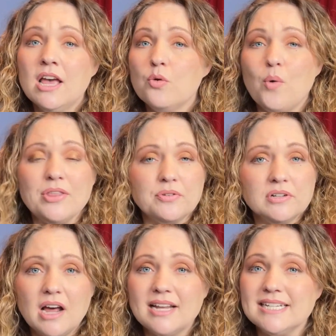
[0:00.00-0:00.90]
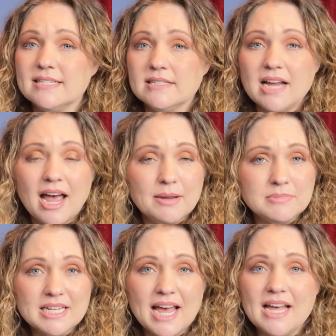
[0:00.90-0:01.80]
Whether or not it's a time
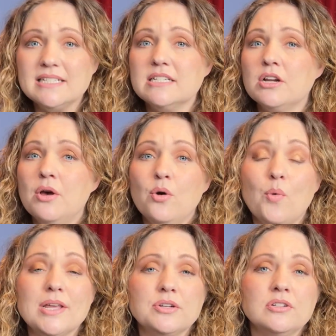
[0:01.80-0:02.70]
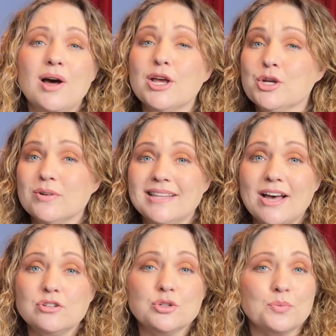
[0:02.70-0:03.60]
test, whether or not you're
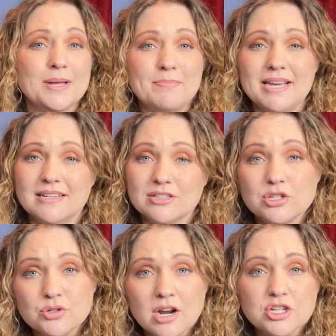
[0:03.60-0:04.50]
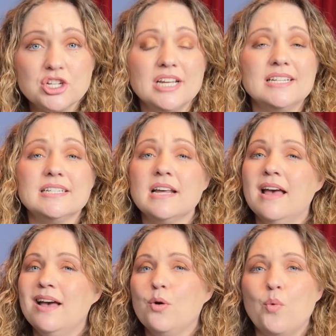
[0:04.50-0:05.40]
allowed to repeat instructions,
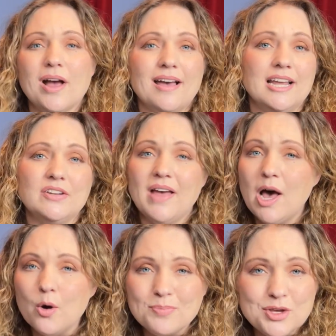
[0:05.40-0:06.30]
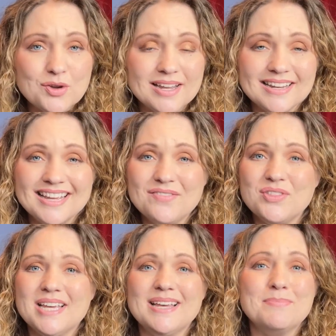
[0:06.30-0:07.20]
what kind of help you can give
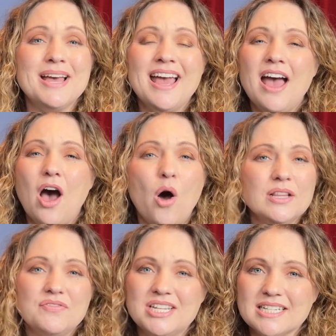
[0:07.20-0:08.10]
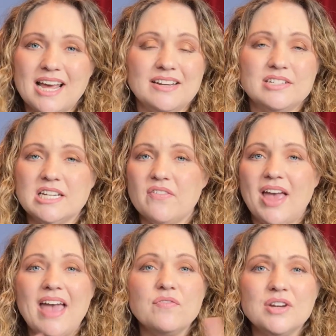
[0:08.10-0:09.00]
them, all of this kind of stuff.
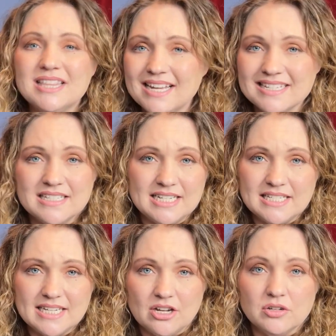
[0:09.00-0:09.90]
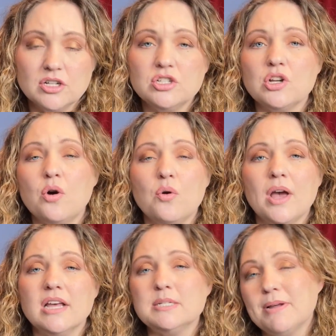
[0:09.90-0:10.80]
Everything is detailed. So
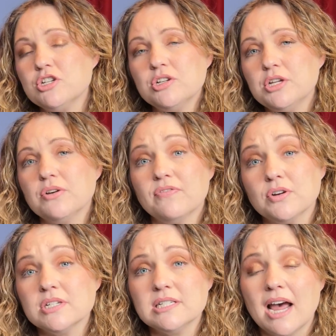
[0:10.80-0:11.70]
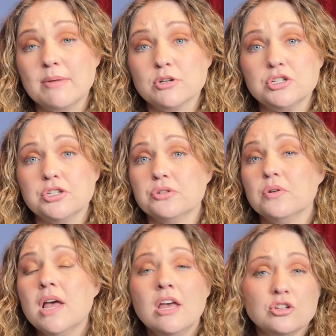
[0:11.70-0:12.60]
especially your first time or two,
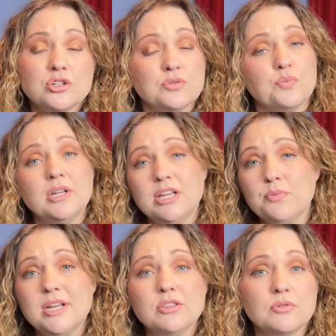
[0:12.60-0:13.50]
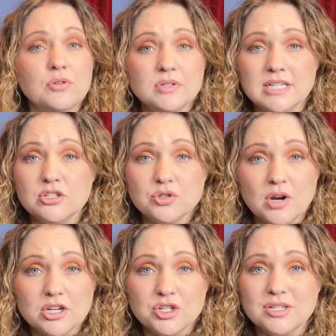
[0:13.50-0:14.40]
just really read through those
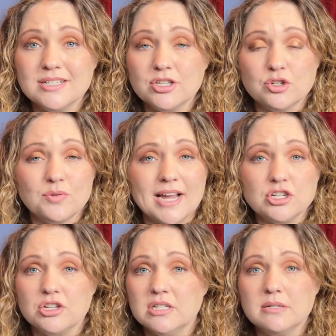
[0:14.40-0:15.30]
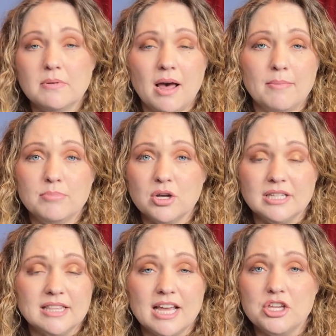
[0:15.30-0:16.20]
instructions, the directions
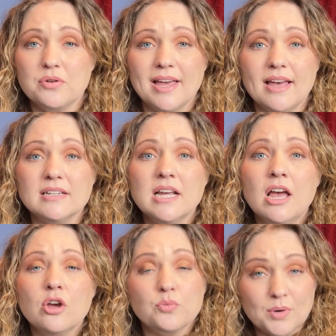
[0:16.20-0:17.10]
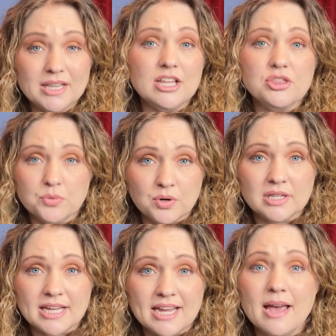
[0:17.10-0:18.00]
booklet that you get really
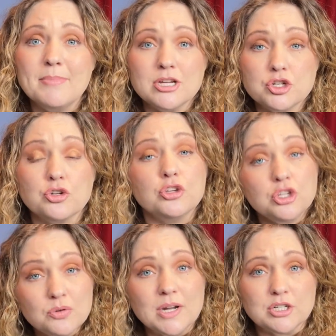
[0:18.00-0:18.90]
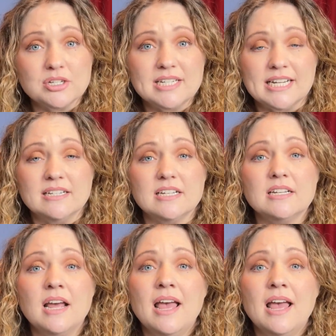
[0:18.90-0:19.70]
thoroughly, and make sure you understand it.